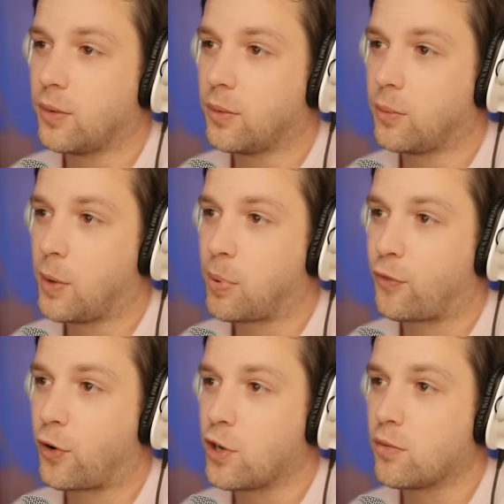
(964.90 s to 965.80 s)
we
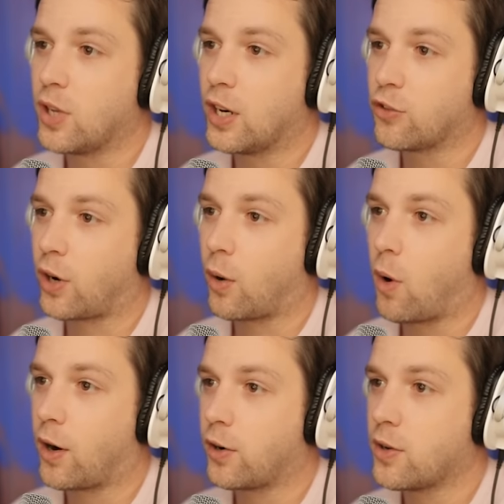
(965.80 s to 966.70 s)
prefer you didn't drink
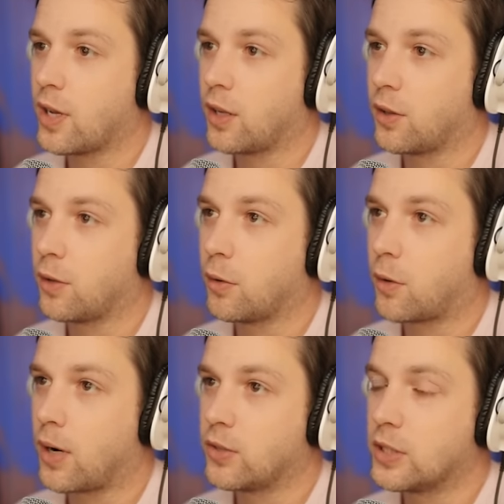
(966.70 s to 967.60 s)
water. You get a little
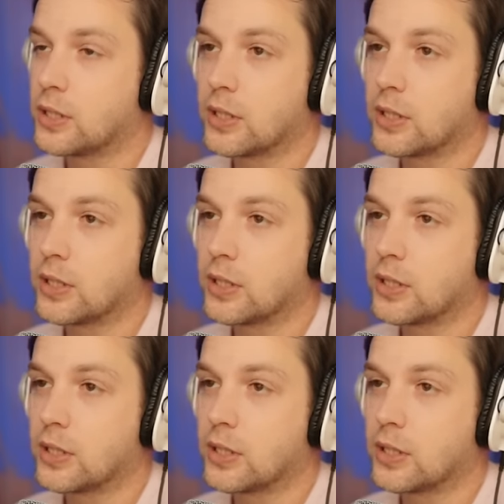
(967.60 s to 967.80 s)
crazy.